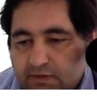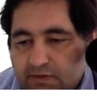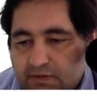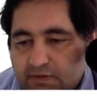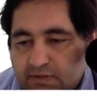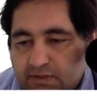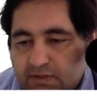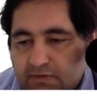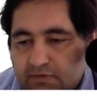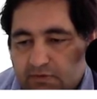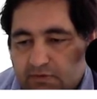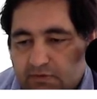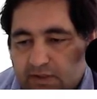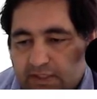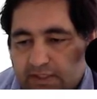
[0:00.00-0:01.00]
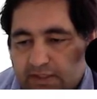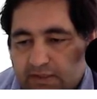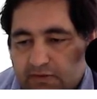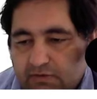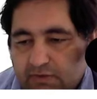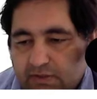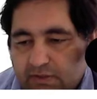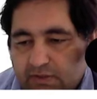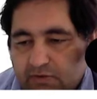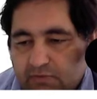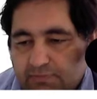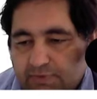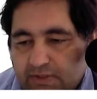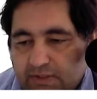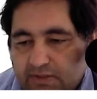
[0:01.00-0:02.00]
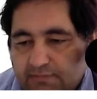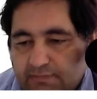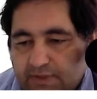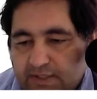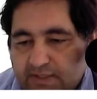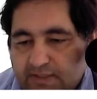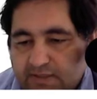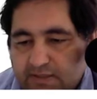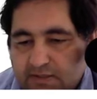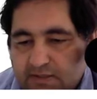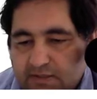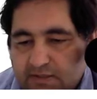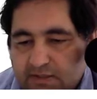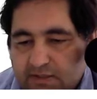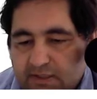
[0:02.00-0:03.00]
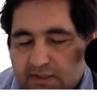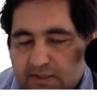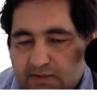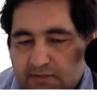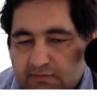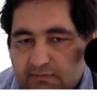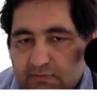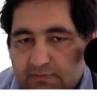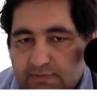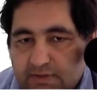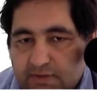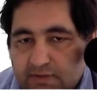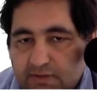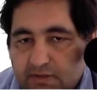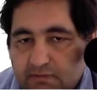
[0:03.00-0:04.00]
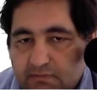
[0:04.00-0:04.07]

So I go and copy and paste this again. Oops.